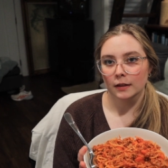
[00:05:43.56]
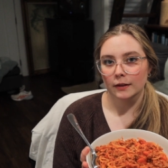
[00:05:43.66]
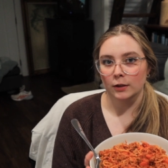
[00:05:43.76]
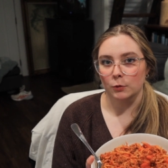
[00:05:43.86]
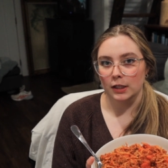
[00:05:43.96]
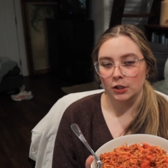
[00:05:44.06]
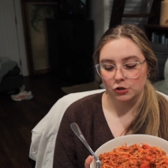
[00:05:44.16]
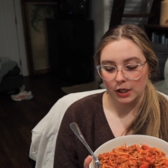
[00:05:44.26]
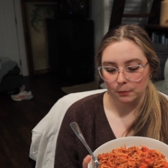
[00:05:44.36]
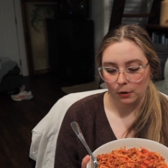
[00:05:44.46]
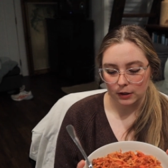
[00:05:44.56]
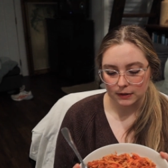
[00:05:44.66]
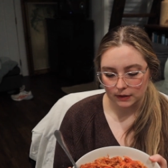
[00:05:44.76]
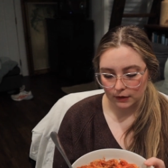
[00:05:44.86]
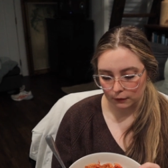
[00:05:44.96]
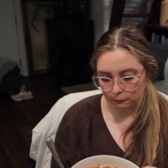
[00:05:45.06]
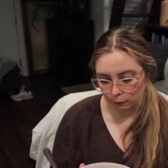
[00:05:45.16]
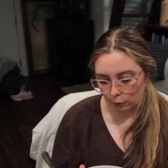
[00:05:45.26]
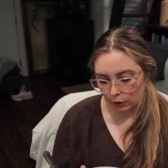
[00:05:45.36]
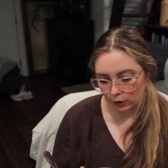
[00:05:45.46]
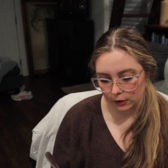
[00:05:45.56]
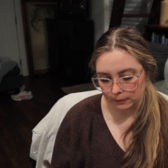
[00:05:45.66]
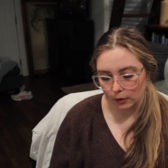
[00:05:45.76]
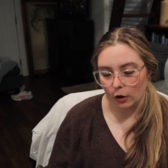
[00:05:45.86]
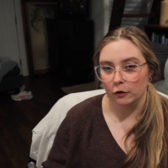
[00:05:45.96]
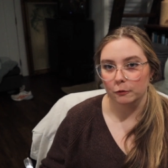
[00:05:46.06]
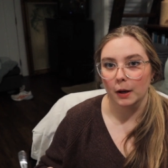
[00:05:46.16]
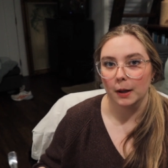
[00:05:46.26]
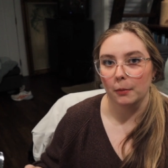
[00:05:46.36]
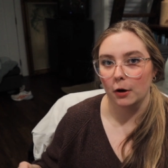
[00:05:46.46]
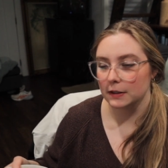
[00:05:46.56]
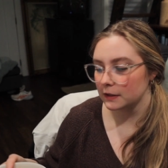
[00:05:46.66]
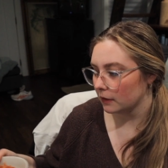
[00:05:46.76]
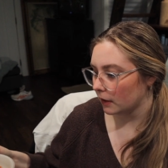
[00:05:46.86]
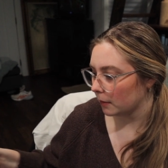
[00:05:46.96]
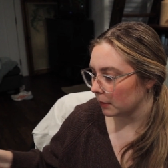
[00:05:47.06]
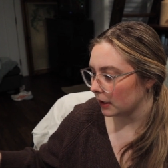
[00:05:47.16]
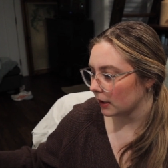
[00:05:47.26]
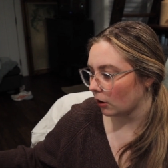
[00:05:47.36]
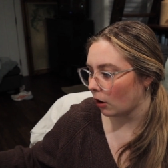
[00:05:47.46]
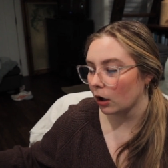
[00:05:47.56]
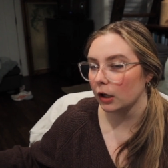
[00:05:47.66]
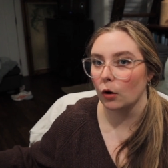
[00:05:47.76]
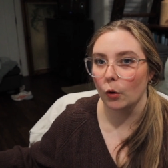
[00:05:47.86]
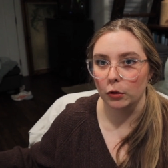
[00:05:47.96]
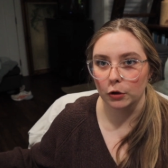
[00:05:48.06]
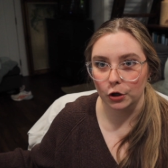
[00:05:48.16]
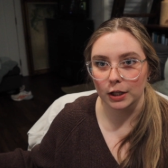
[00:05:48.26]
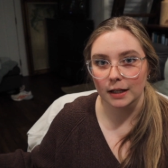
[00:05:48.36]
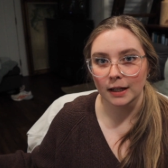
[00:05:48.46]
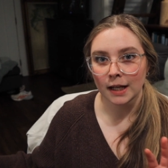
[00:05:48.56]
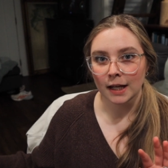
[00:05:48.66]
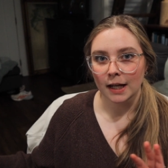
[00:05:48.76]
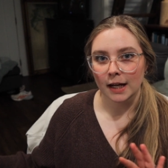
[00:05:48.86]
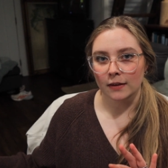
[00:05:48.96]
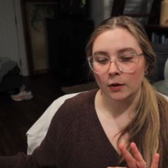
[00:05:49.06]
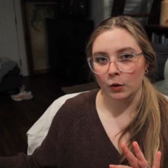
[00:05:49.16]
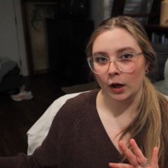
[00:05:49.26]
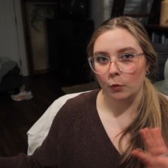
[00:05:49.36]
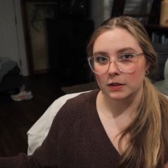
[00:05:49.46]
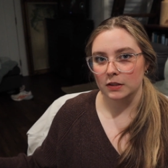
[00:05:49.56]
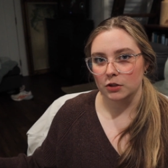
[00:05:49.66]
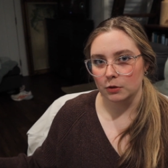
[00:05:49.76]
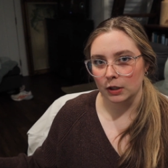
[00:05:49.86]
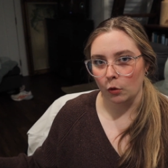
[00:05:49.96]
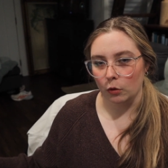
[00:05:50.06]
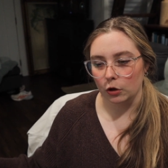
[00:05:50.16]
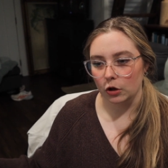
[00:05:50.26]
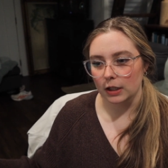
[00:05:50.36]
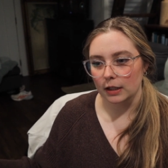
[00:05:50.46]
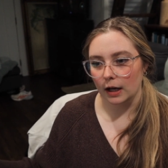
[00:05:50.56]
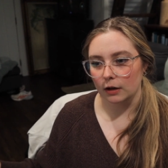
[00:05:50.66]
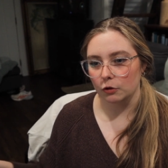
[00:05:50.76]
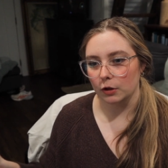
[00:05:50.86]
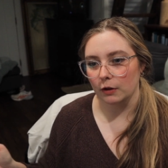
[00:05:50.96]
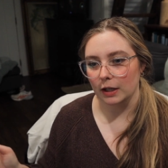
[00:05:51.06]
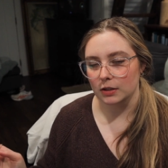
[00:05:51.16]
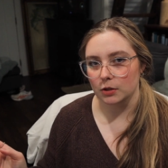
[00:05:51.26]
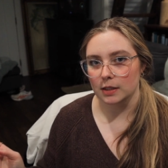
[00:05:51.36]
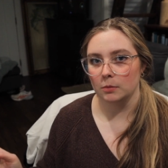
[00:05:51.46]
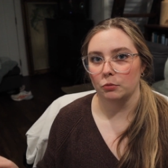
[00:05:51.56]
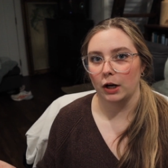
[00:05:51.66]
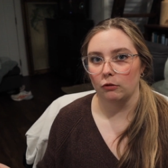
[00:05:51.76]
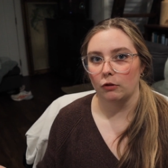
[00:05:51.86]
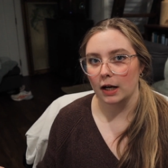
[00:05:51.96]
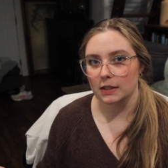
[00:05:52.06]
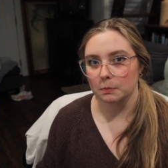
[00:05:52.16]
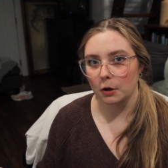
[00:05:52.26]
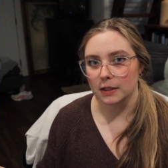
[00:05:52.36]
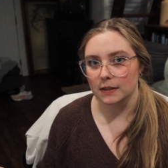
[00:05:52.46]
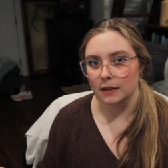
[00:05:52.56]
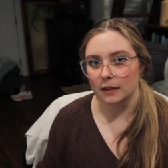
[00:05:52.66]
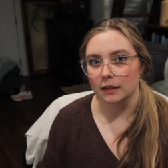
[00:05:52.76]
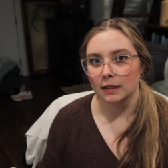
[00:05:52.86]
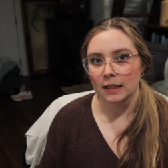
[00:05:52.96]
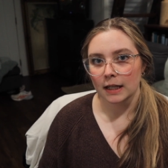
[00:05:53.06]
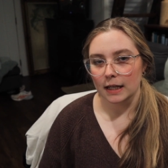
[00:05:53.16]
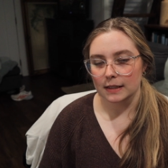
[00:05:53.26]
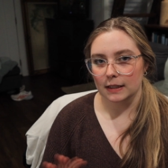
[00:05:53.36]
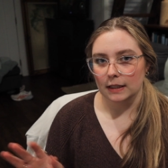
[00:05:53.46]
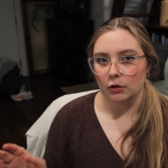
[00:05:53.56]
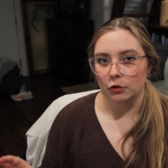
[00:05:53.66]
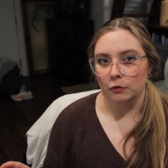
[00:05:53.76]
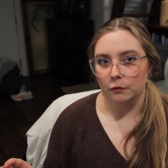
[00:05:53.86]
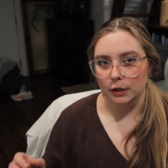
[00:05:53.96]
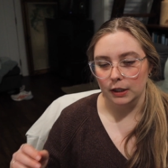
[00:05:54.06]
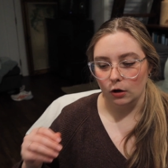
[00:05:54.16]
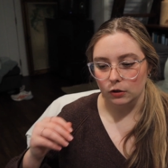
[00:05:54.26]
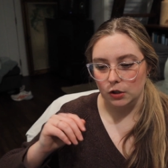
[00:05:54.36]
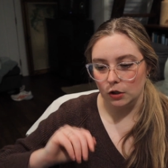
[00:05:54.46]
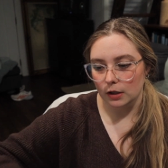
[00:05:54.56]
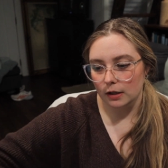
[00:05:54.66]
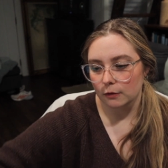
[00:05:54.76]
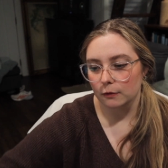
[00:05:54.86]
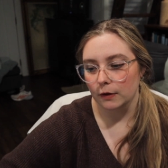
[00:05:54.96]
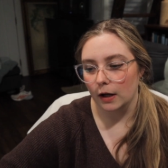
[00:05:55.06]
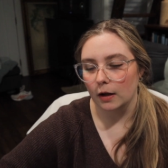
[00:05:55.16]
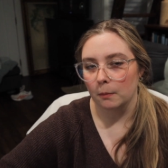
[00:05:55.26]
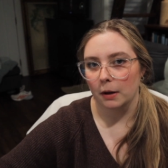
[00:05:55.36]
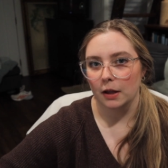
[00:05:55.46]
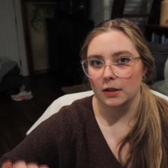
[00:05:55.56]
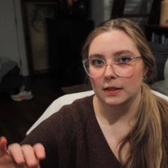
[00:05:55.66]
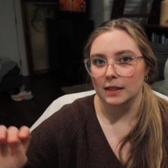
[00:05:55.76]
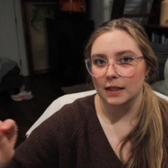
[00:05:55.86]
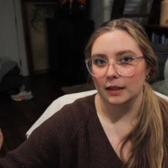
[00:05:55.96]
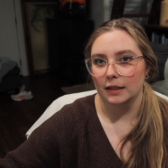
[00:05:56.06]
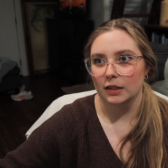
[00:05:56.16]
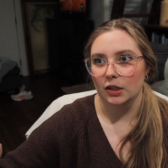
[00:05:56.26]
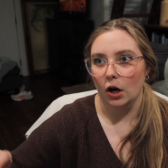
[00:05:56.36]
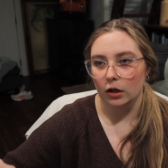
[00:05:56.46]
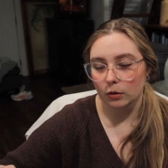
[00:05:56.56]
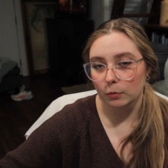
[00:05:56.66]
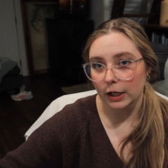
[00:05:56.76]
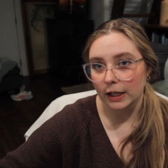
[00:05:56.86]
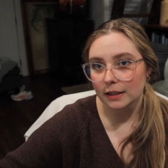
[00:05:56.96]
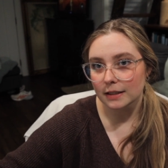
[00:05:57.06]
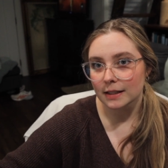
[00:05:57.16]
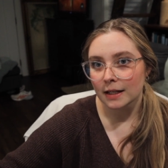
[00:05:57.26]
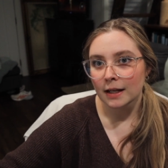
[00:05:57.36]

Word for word: linguine shaped pasta for all of my pasta that I'm eating on Whole30. And then when I wasn't doing Whole30, I really liked using brown rice pasta as like a gluten-free alternative um, by the Tinkyada brand.